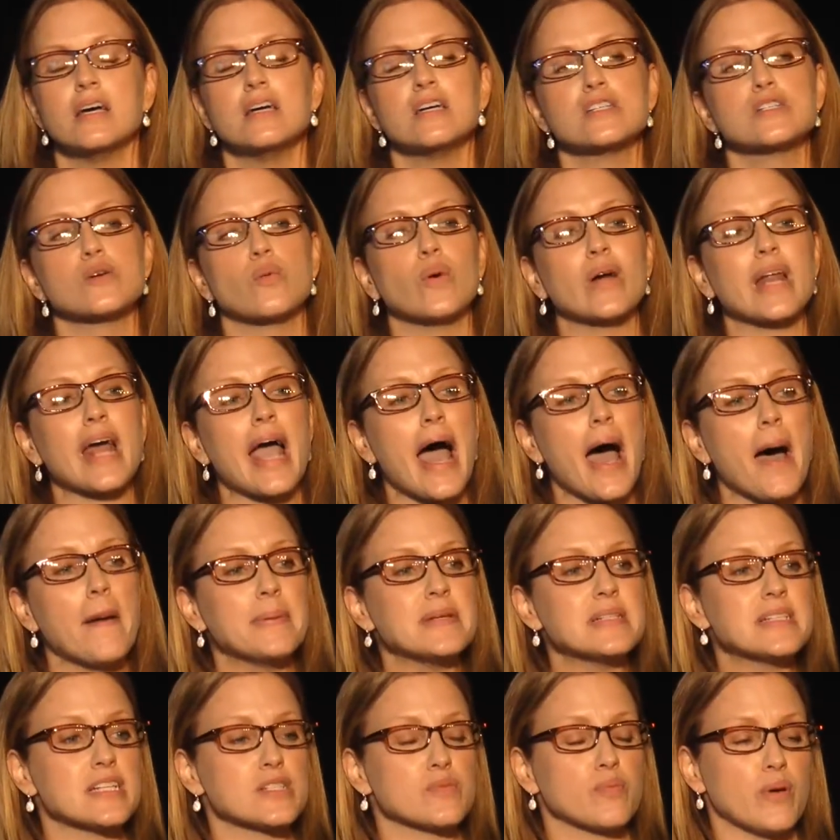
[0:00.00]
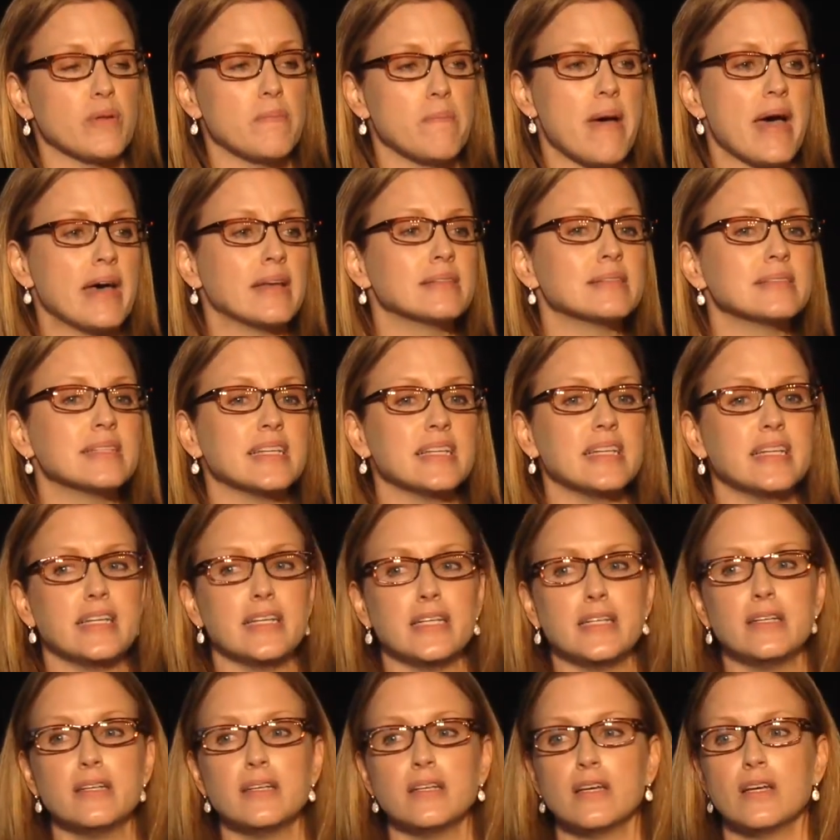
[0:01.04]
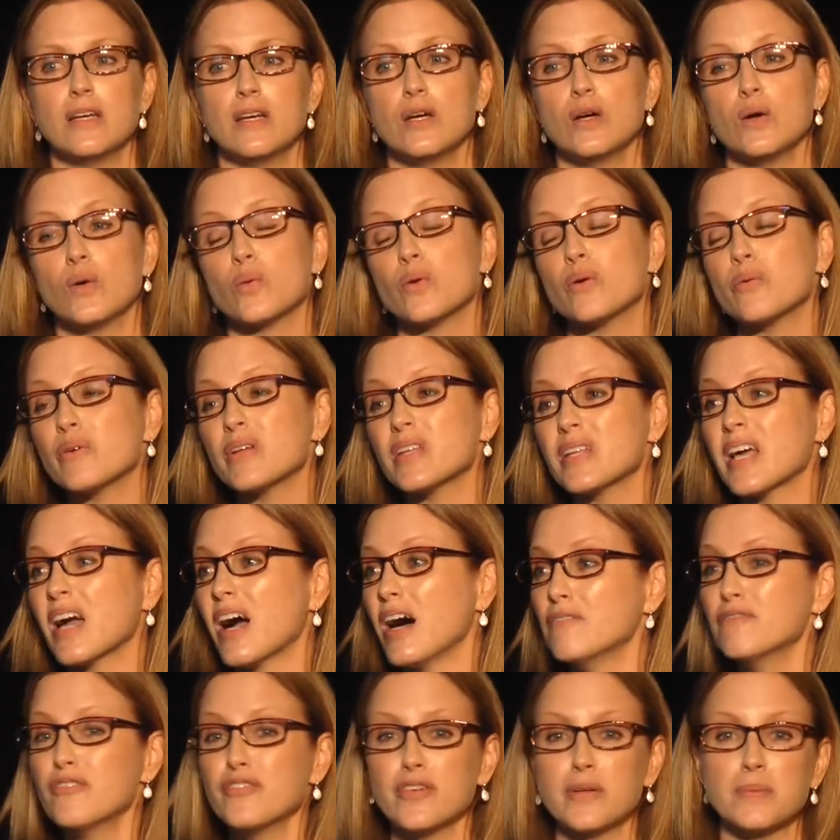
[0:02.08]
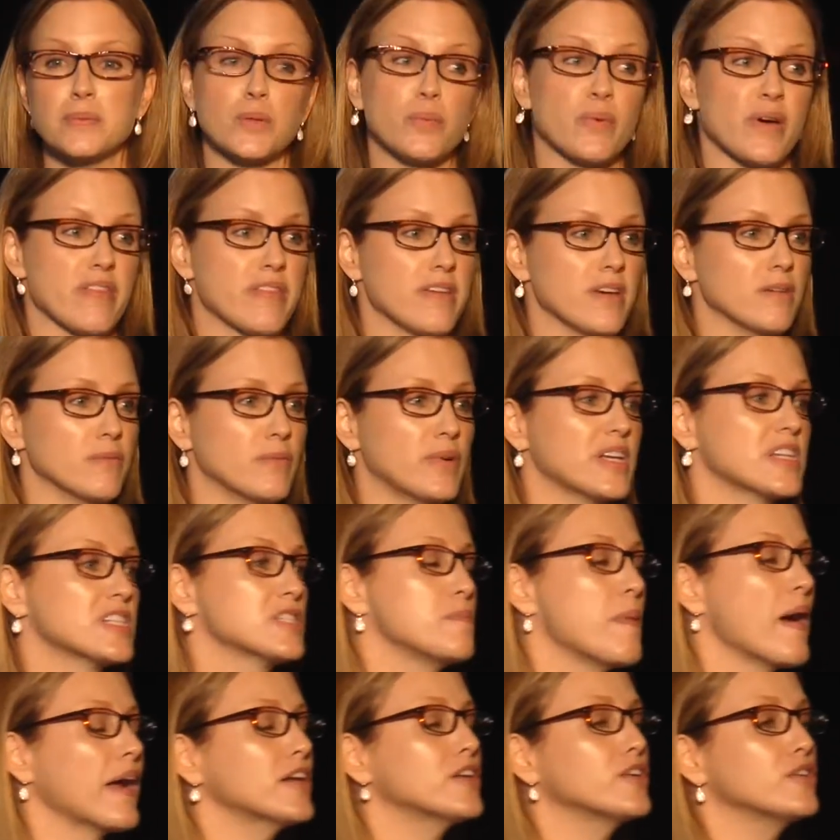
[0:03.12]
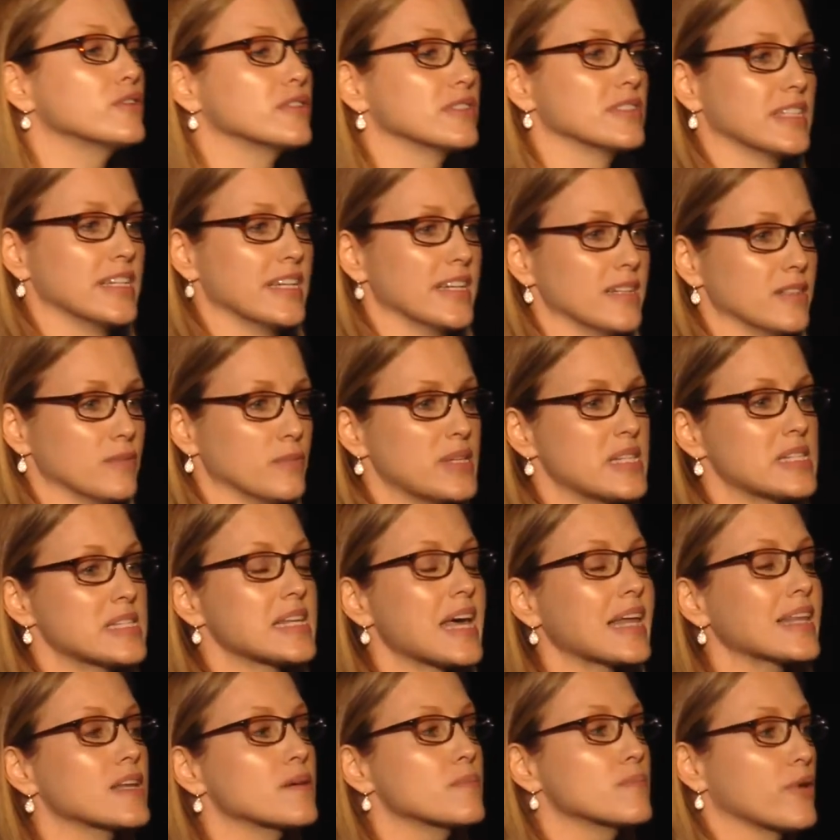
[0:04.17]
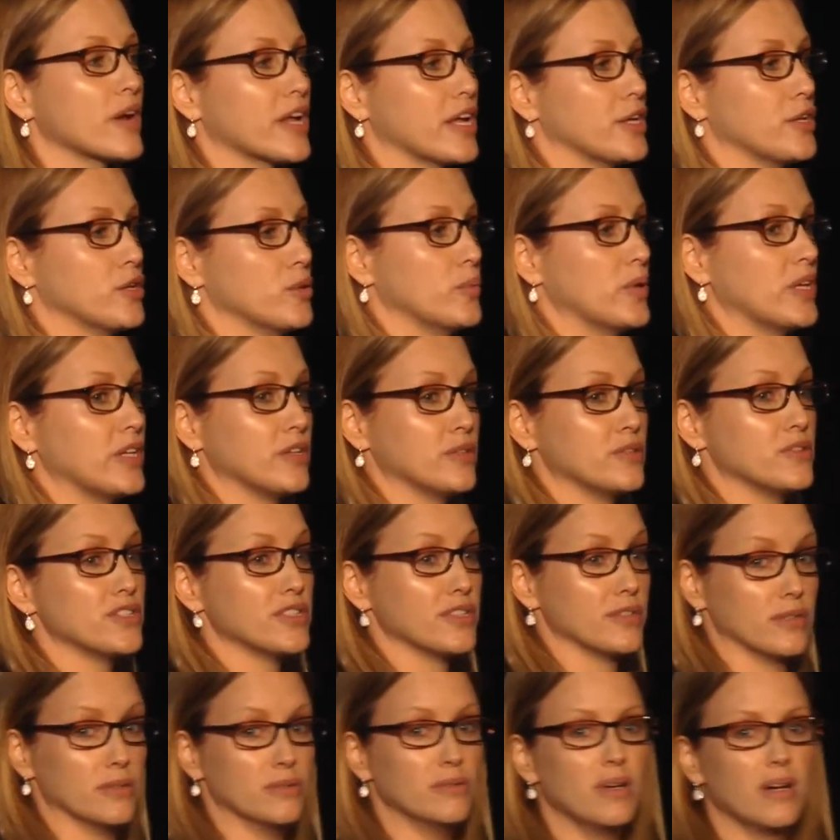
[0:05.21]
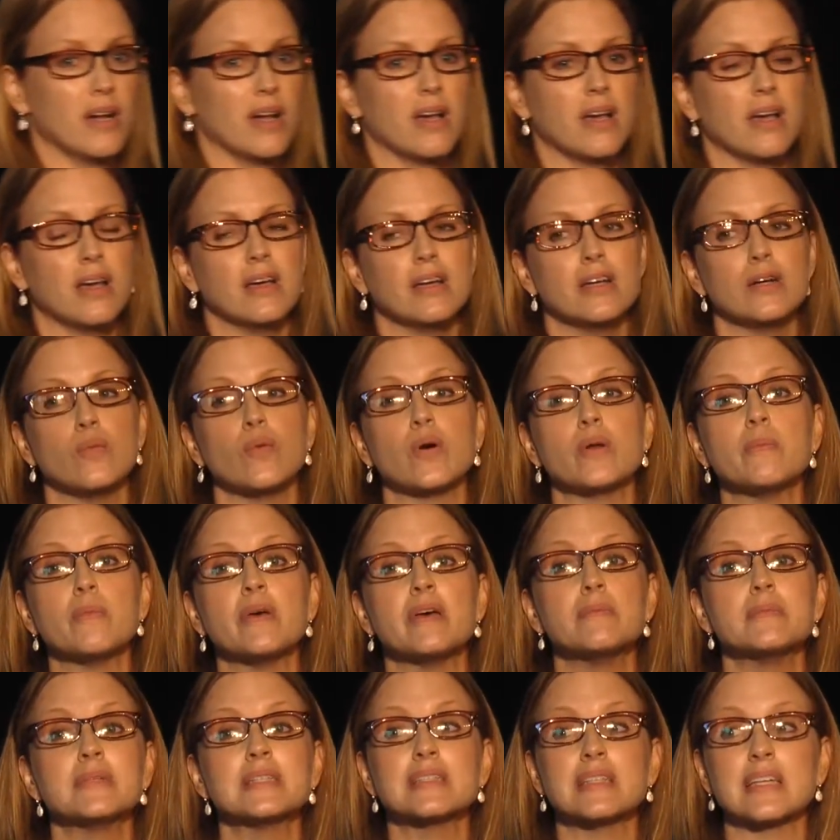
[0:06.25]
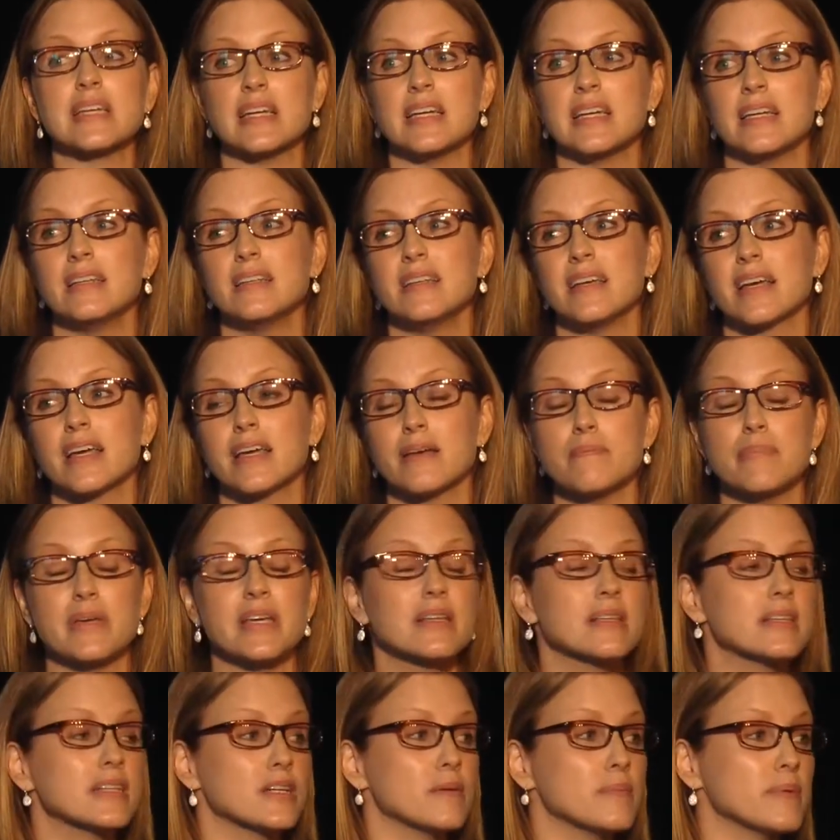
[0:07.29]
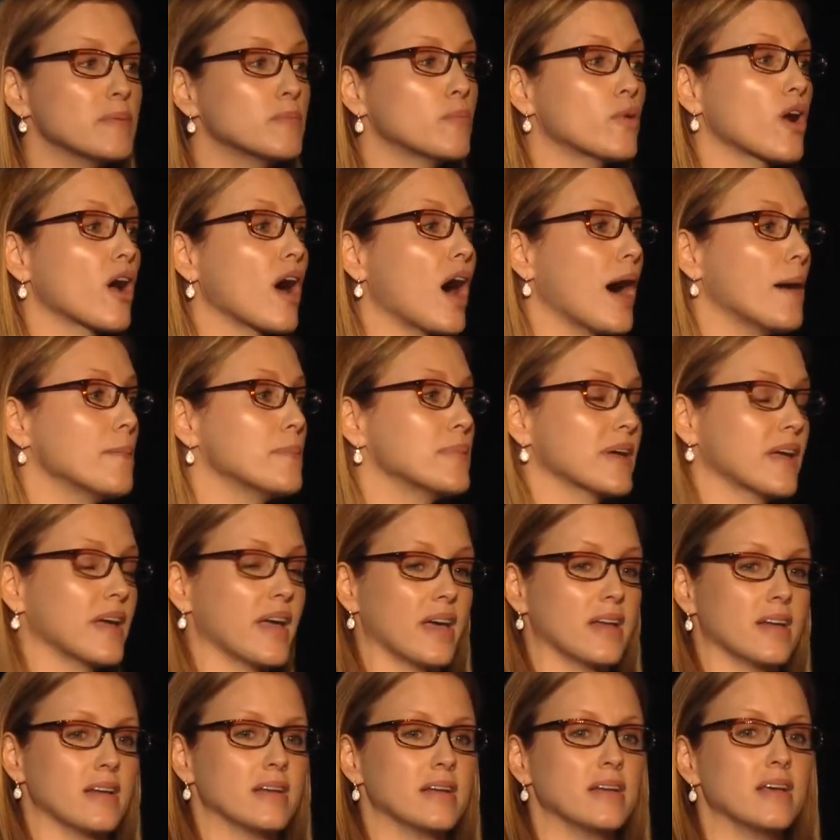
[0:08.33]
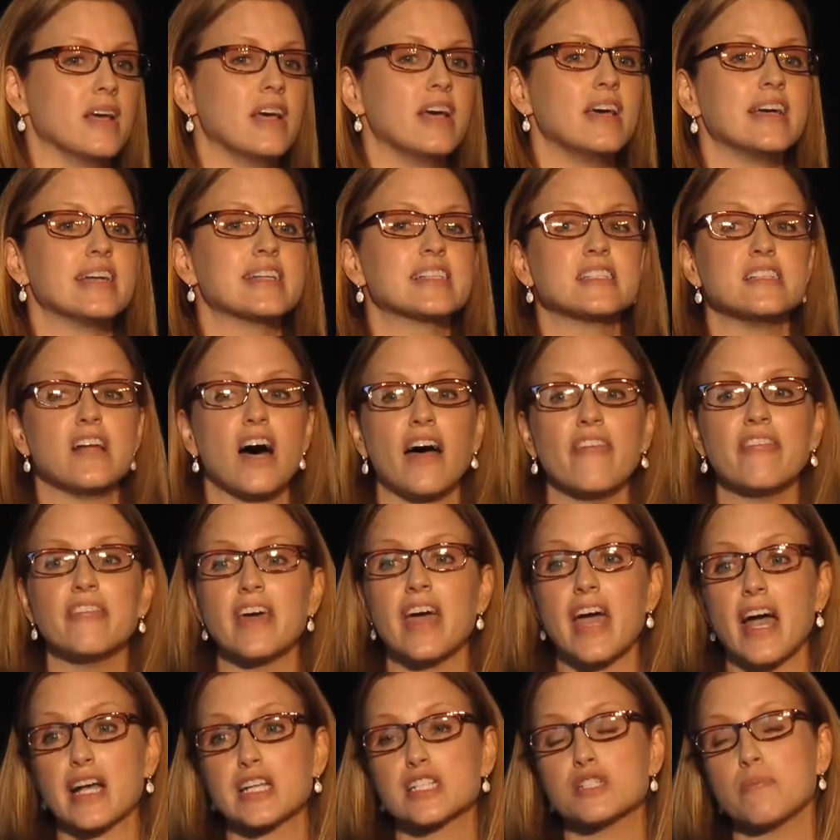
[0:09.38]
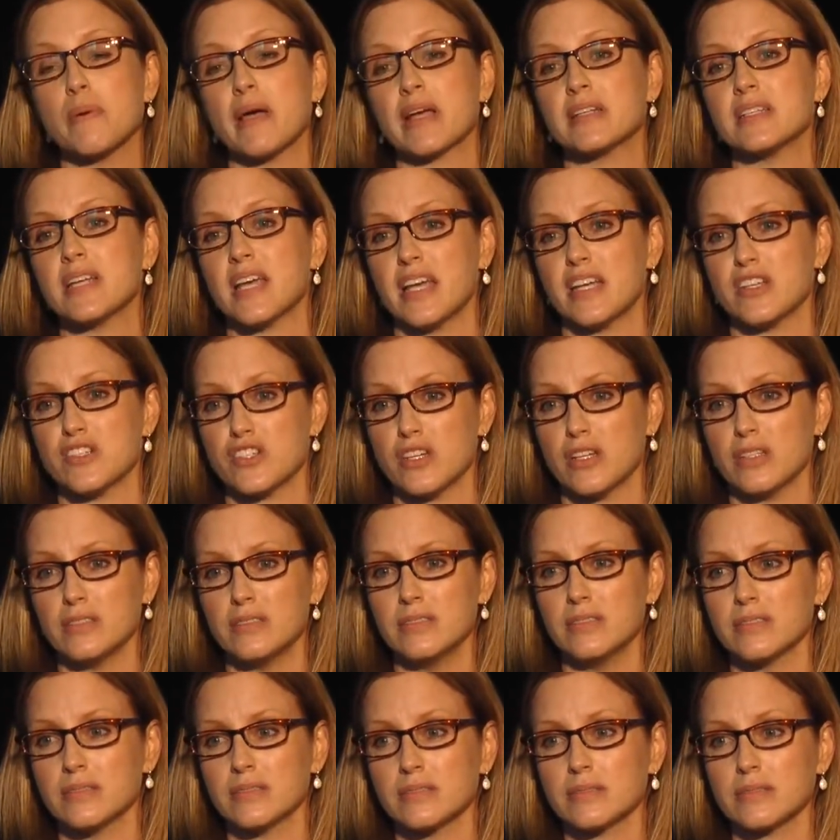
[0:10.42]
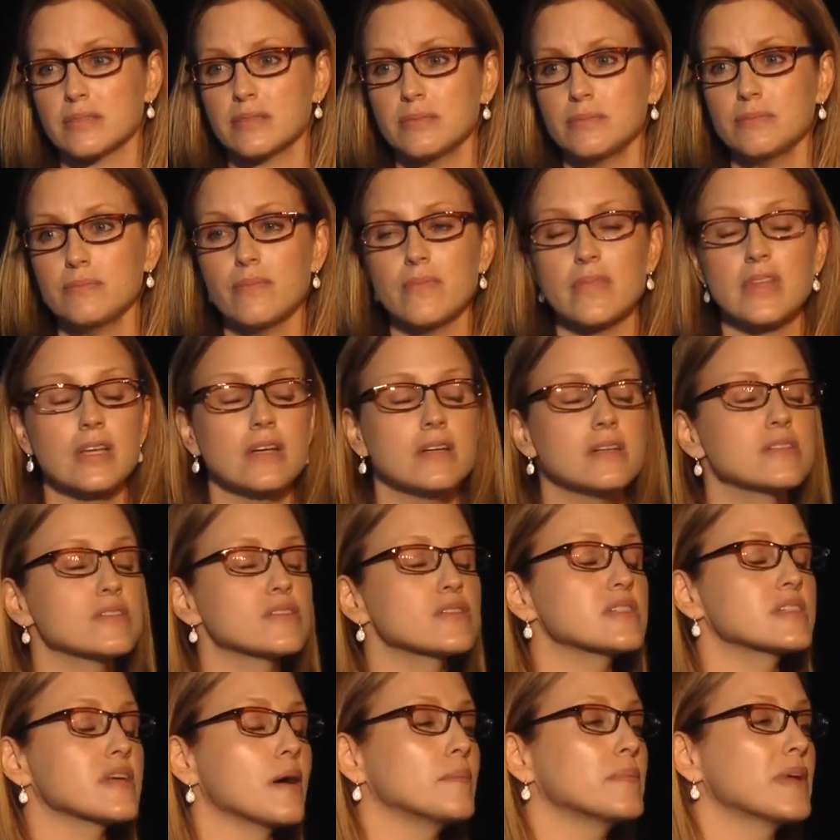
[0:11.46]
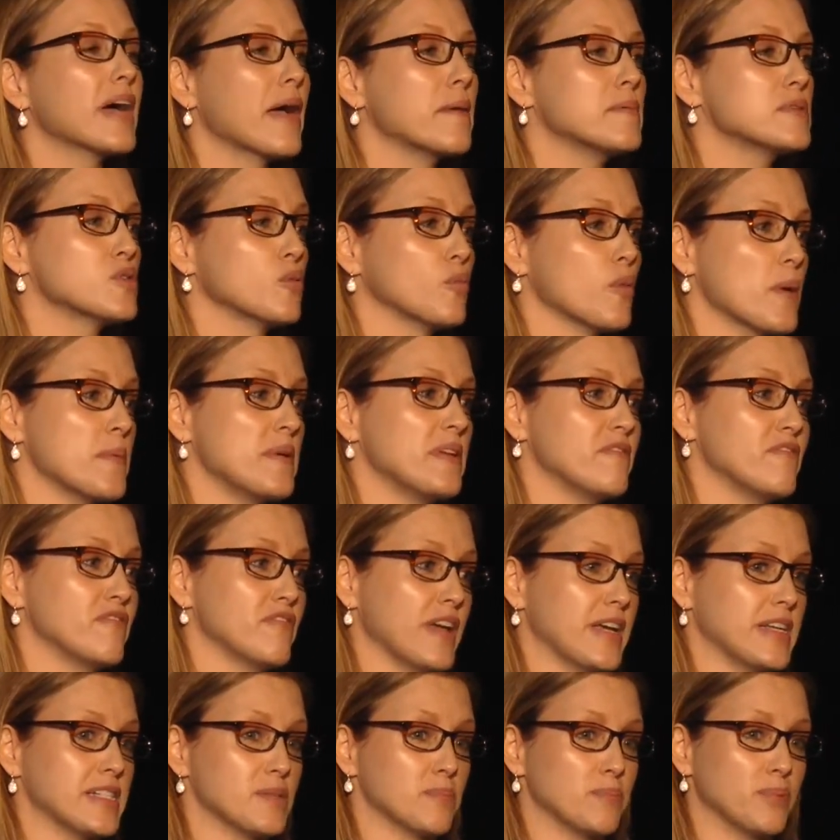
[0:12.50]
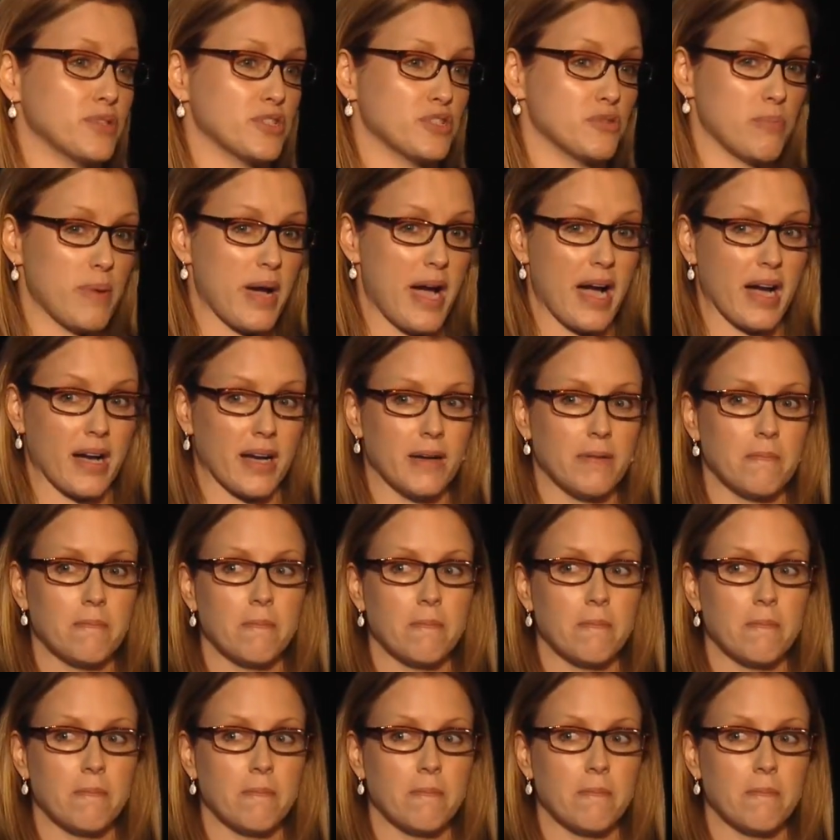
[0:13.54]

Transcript: So what happens is when men lead, we're really comfortable with it. We expect you to lead. We celebrate you when you do. When women lead, it can be a little bit more complicated. It's not the expectation. So sometimes women face pushback.